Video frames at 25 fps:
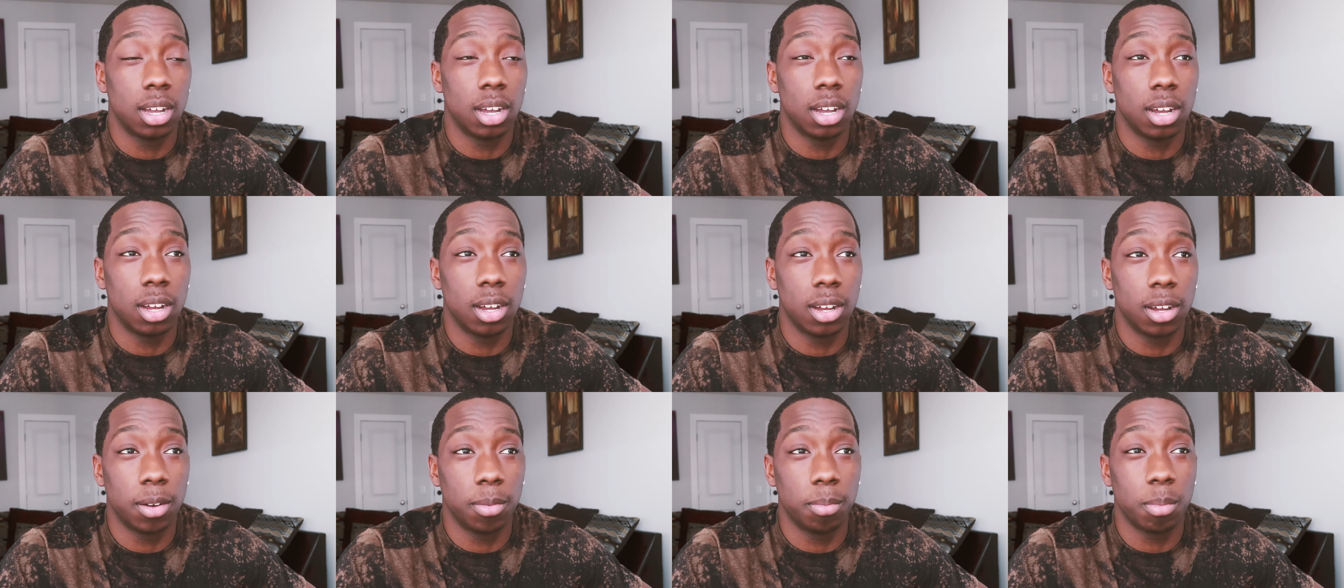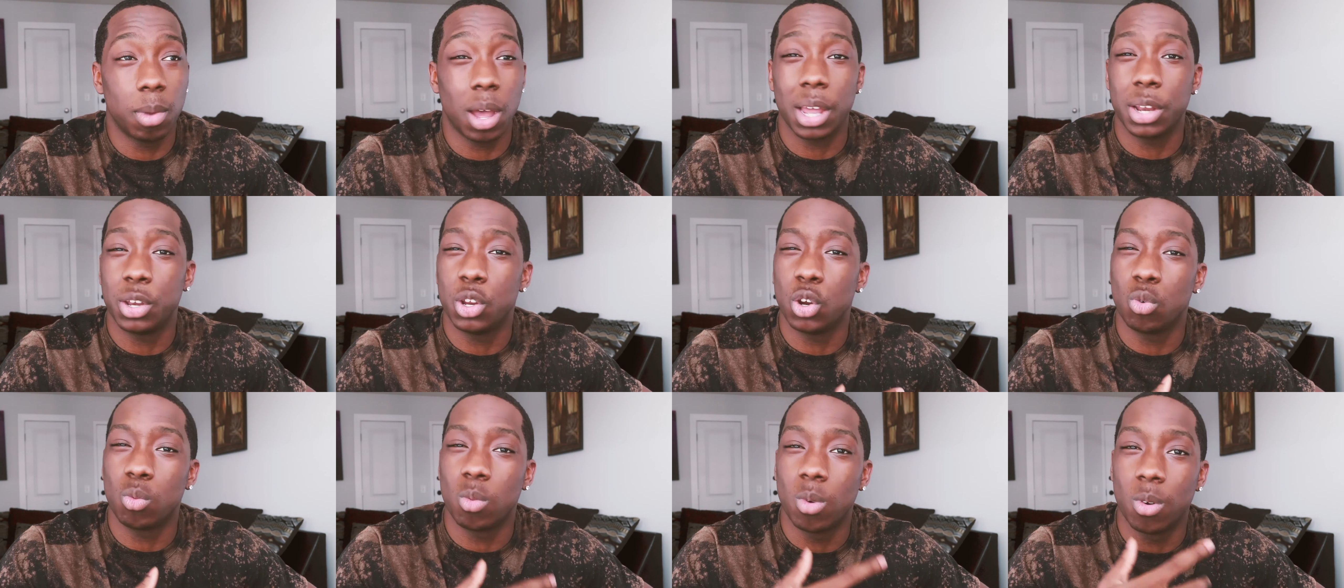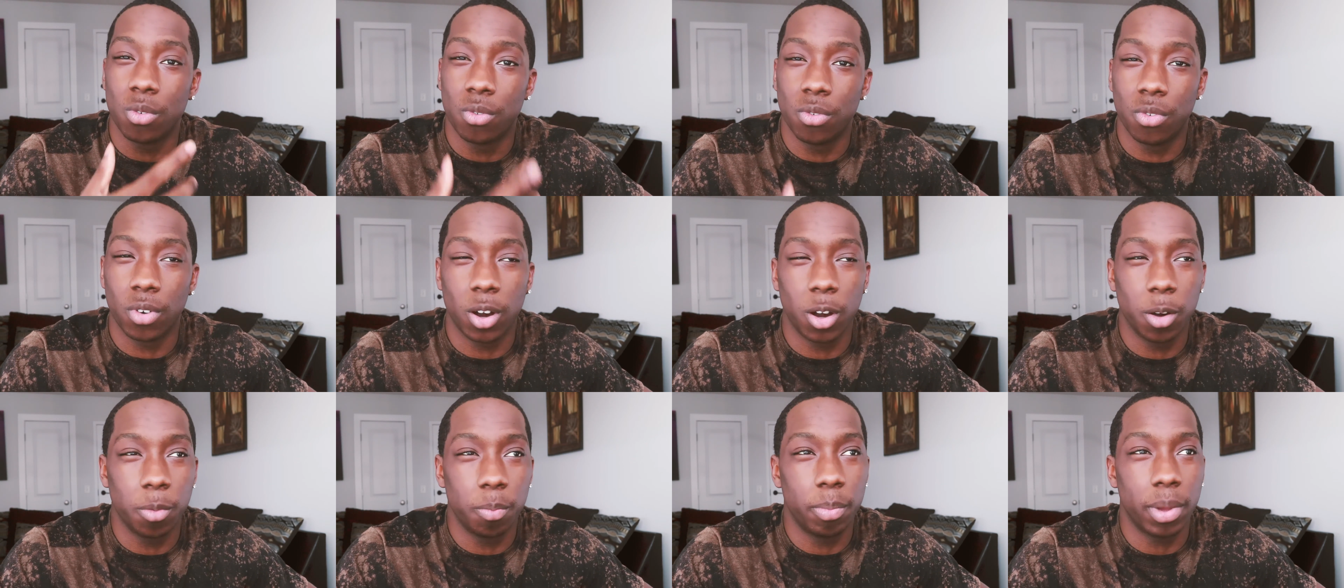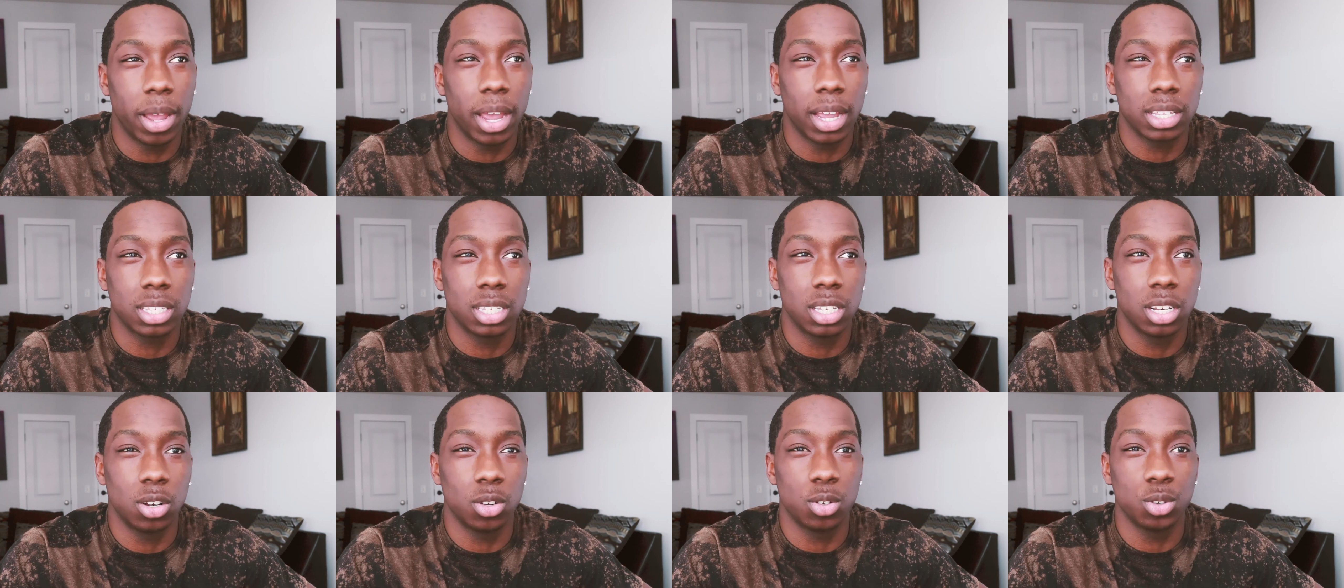Um, I don't revert
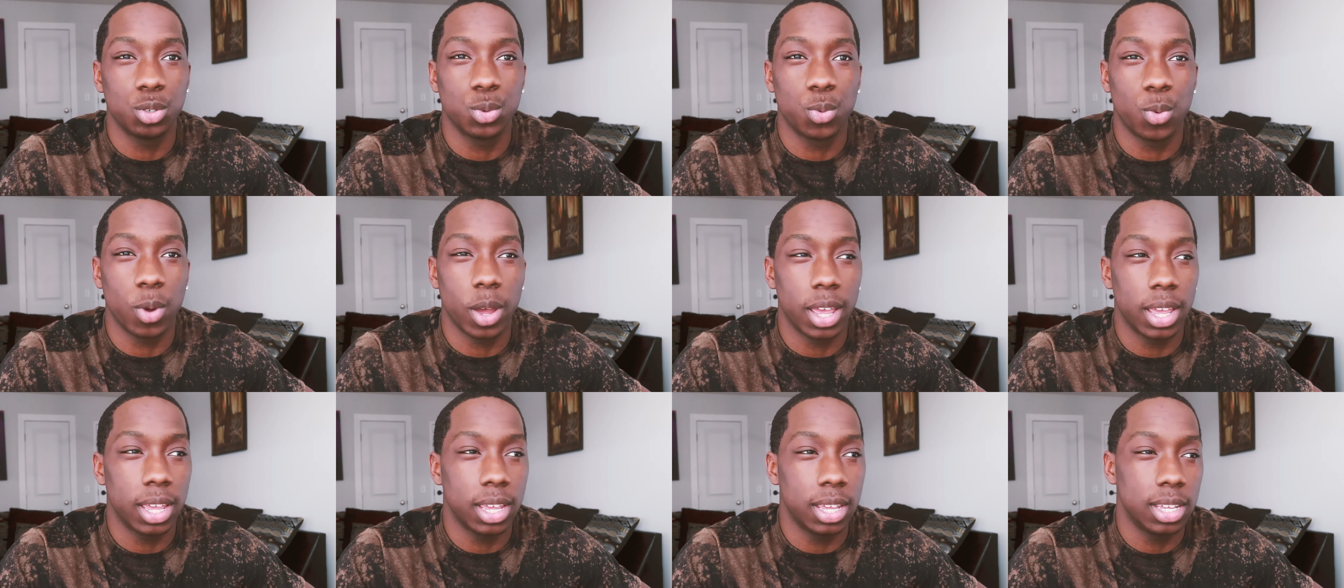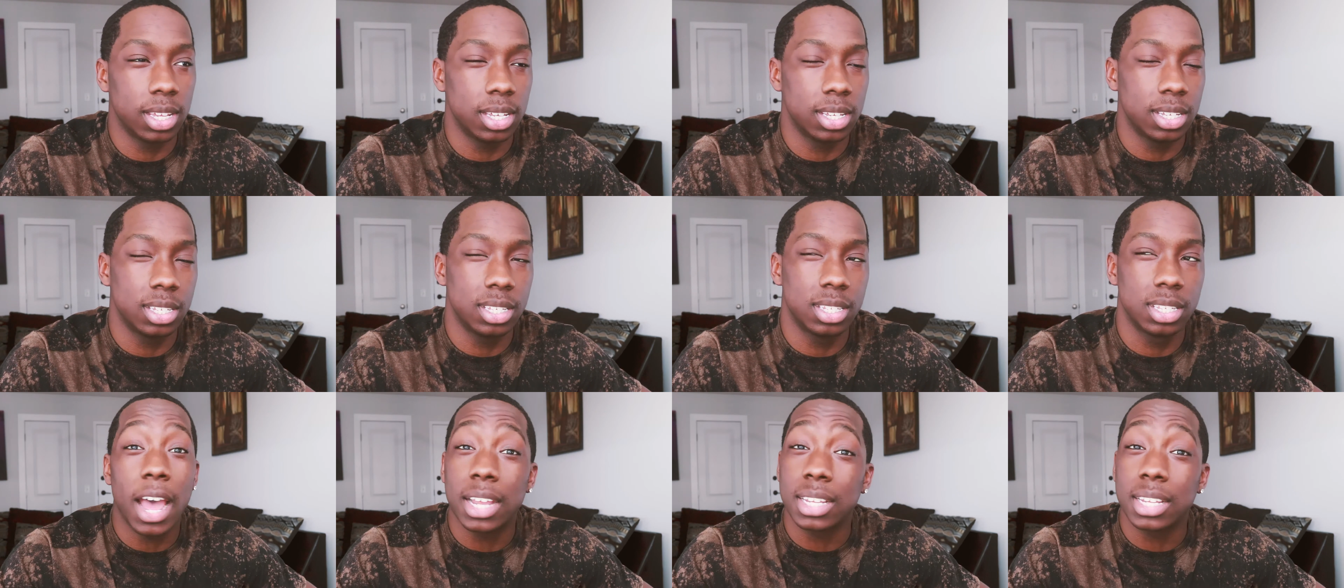back to those ways.